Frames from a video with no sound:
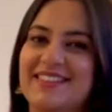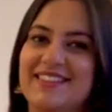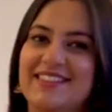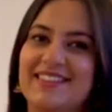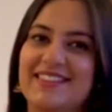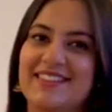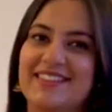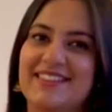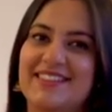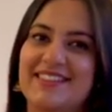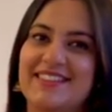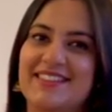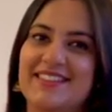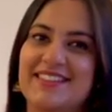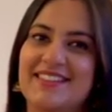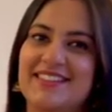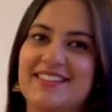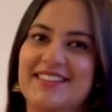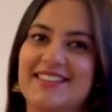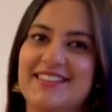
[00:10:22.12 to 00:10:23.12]

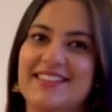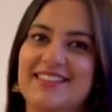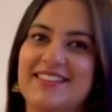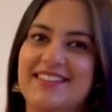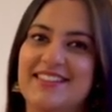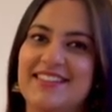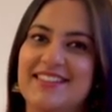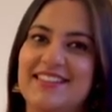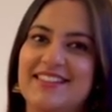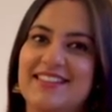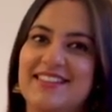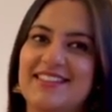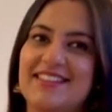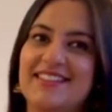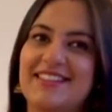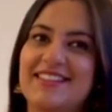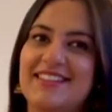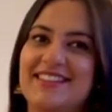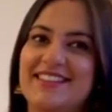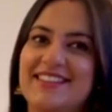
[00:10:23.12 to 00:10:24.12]

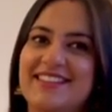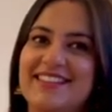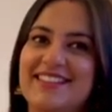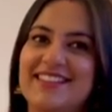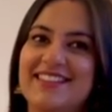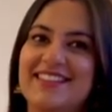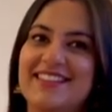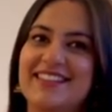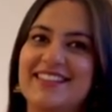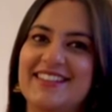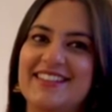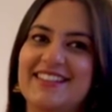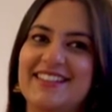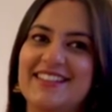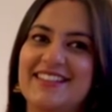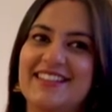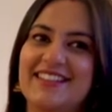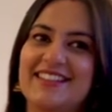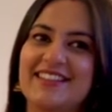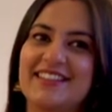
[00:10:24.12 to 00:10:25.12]

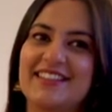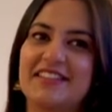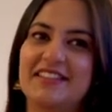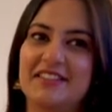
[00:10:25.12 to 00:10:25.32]
(silent)